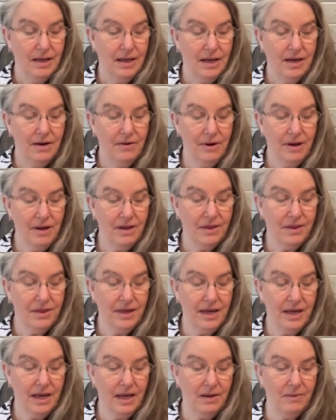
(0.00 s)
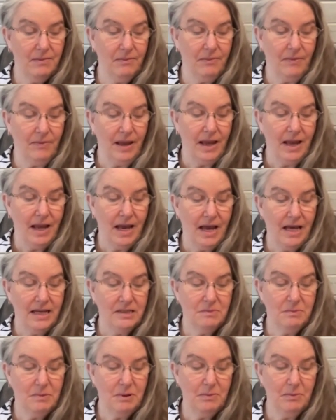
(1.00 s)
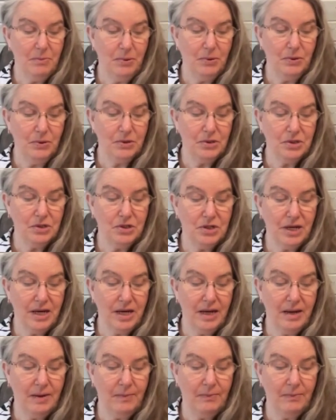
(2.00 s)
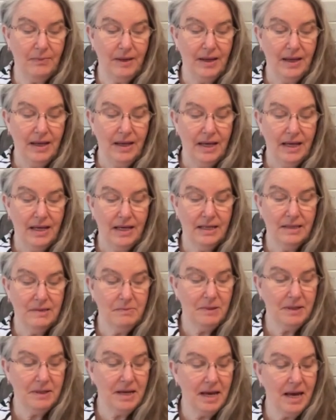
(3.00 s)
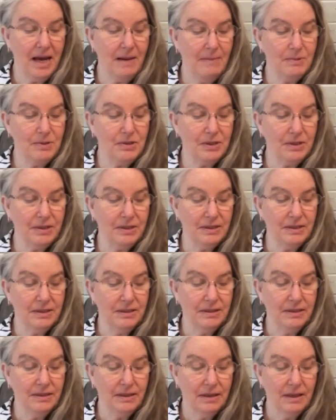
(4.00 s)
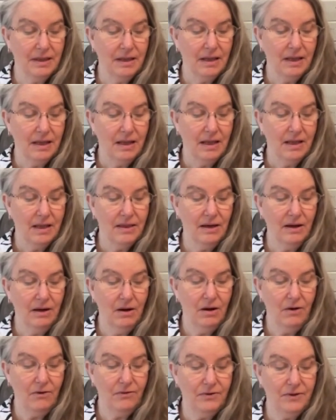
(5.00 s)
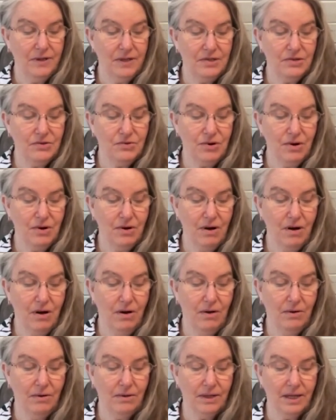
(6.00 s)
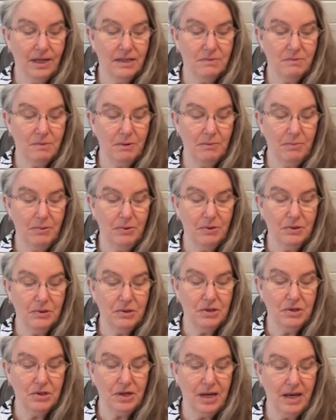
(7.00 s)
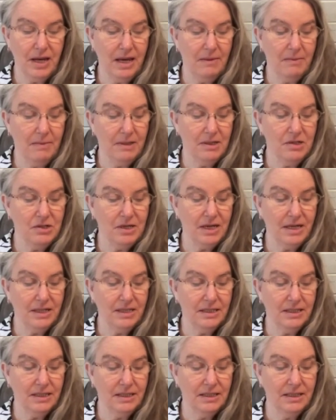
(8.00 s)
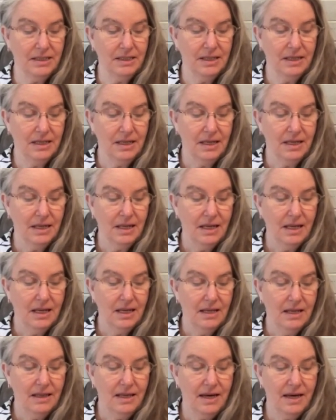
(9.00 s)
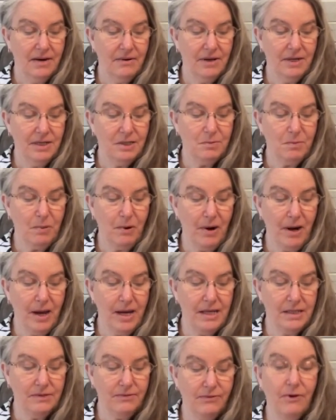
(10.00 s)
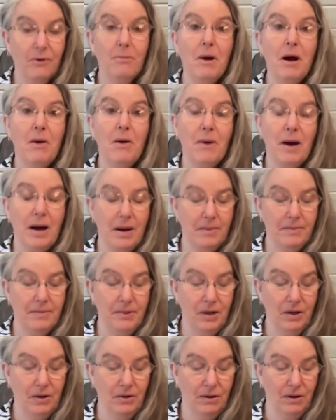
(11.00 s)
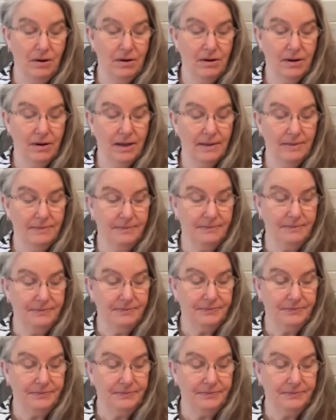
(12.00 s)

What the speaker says: Kiriathaim has been put to shame. It has been captured. The lofty stronghold has been put to shame and shattered. There is praise for Moab no longer.